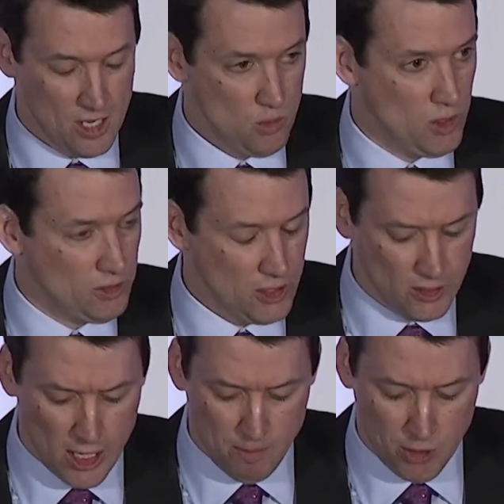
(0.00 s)
We will
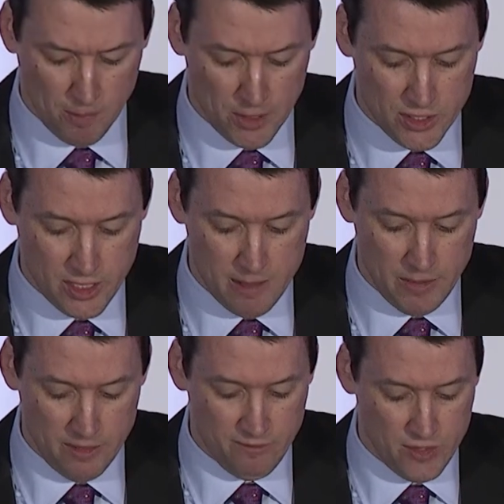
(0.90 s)
hear how purpose can
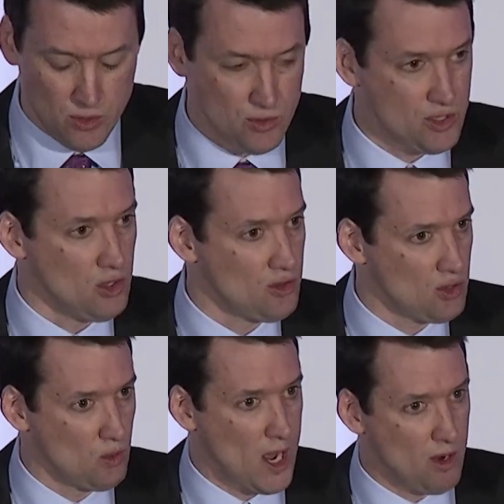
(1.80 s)
be infused
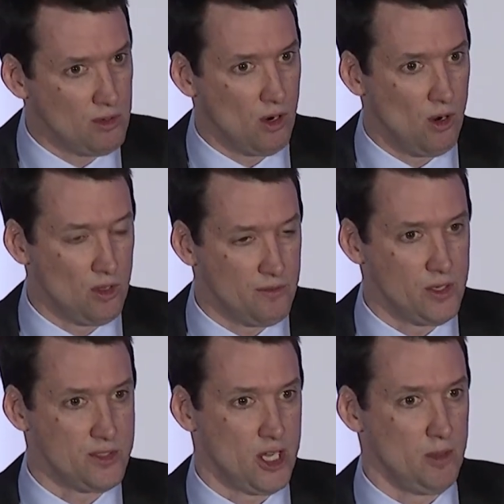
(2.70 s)
throughout all of
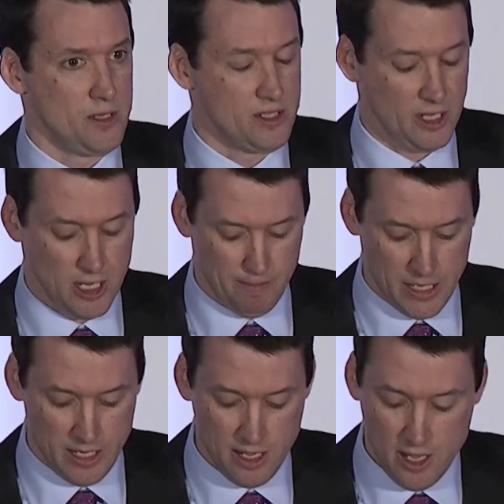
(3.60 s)
those elements of the
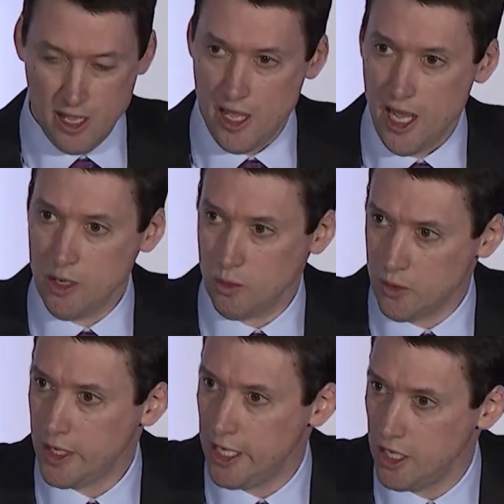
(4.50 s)
company, and we
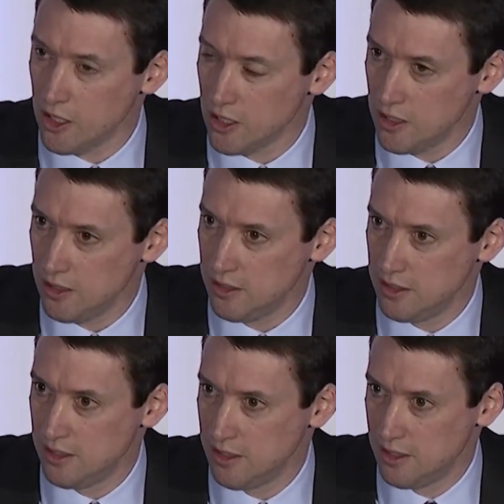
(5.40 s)
will hear
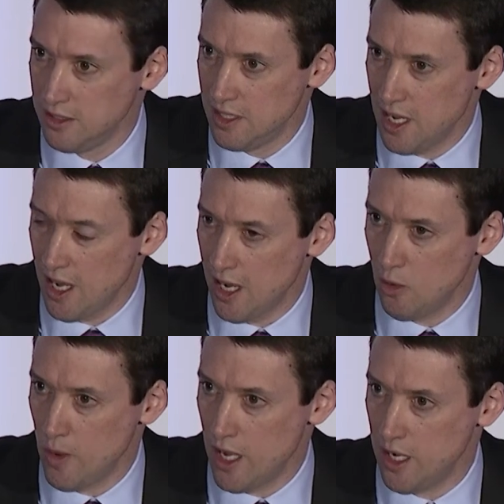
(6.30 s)
how
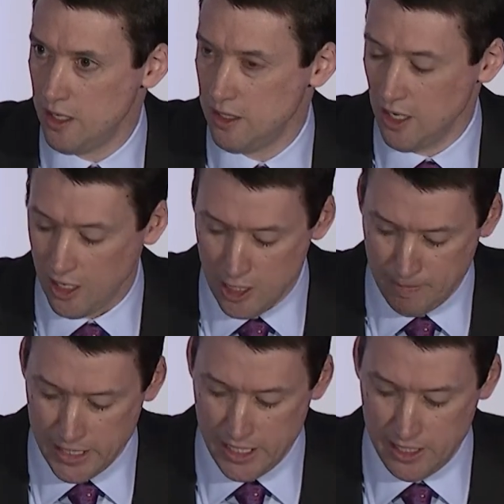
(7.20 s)
when a
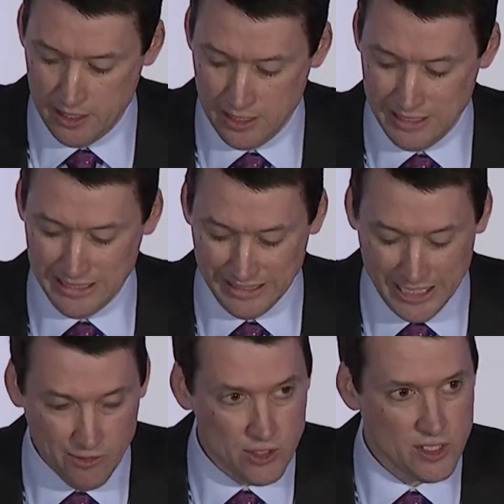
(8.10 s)
company
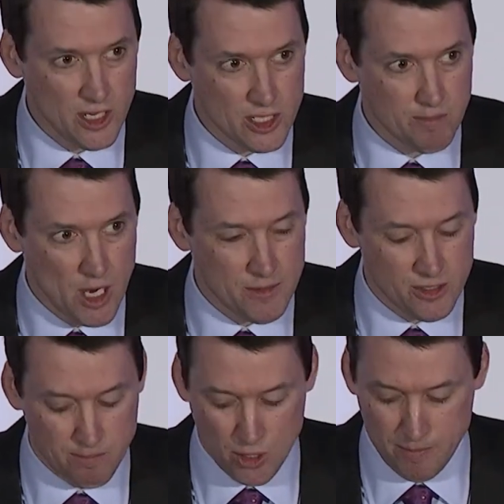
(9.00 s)
delivers on its
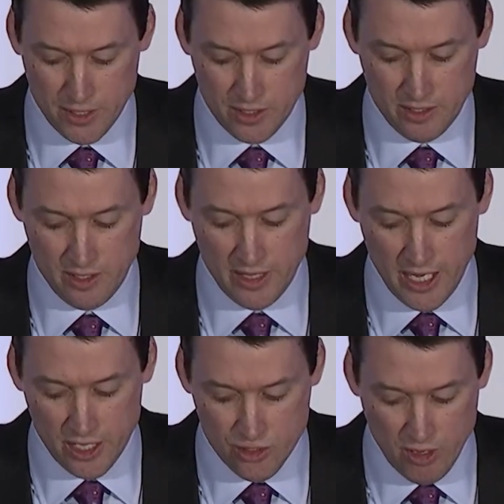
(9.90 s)
promise of purpose,
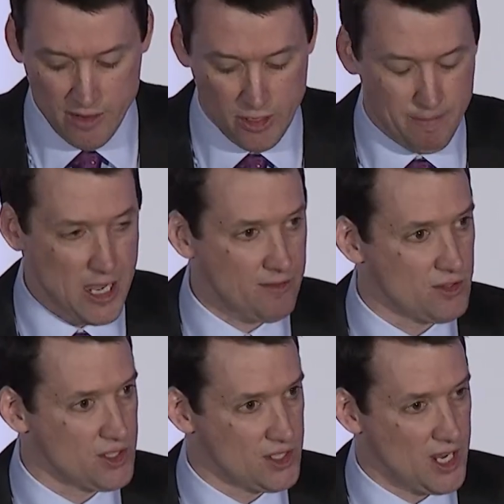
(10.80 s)
they can drive impact
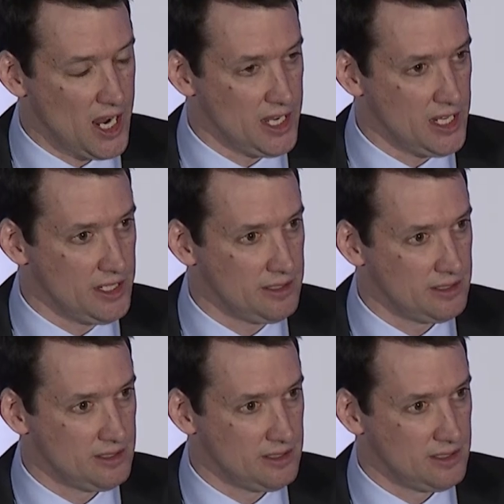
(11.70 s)
for society
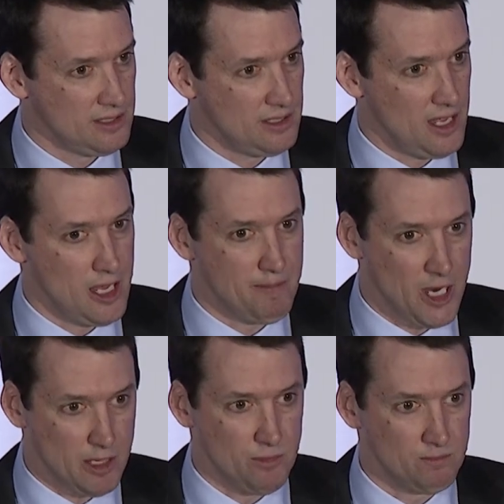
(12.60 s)
and
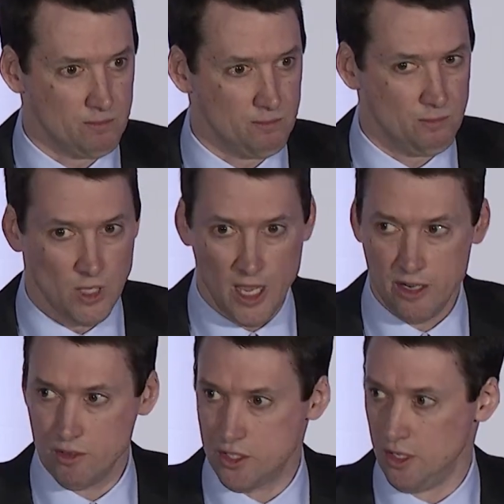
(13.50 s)
bottom
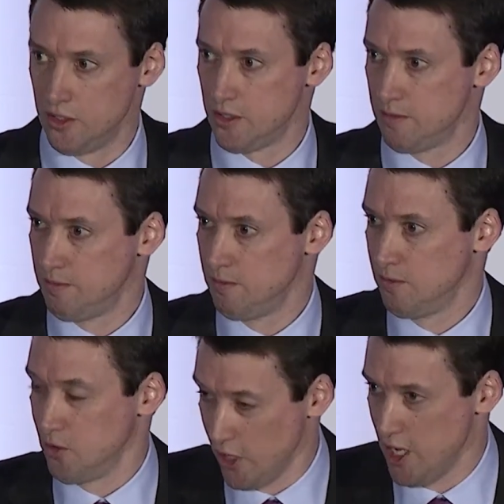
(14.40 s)
line results
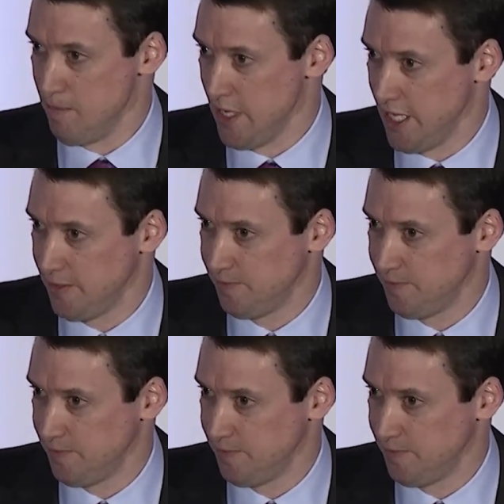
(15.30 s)
for the company.